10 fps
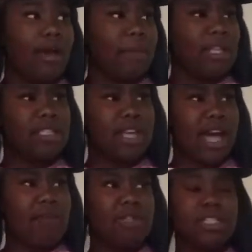I met this
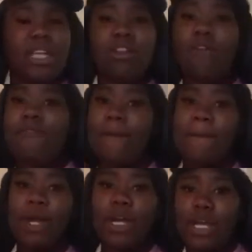guy, I want to say
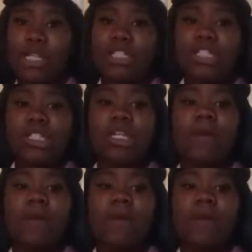November-ish.